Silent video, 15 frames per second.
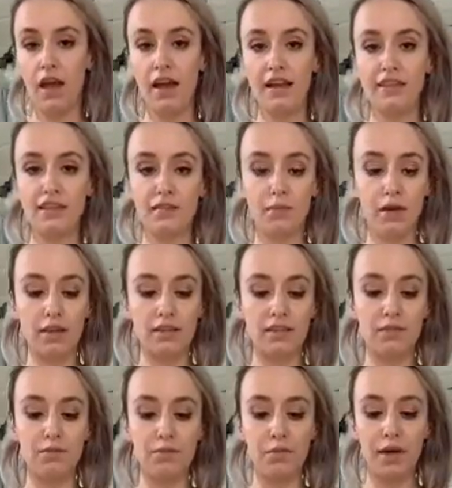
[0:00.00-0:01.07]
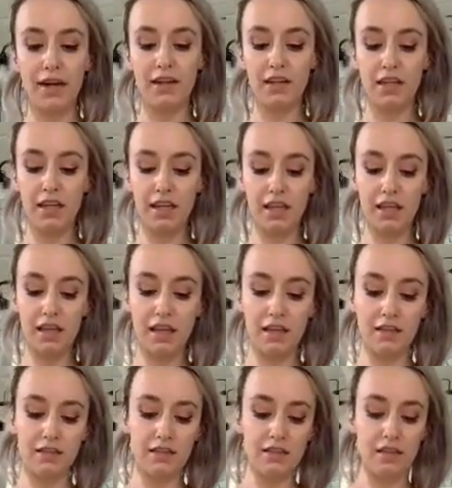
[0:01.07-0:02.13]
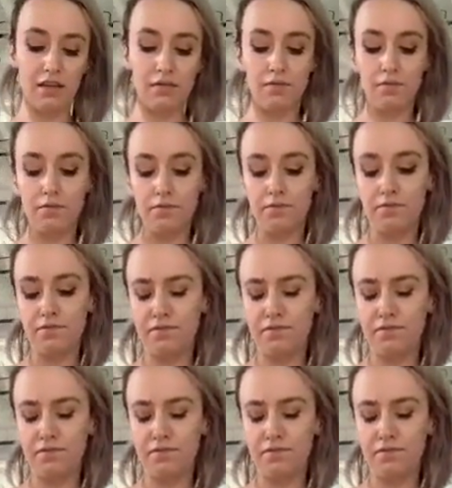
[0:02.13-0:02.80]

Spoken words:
I just bought some brandy and some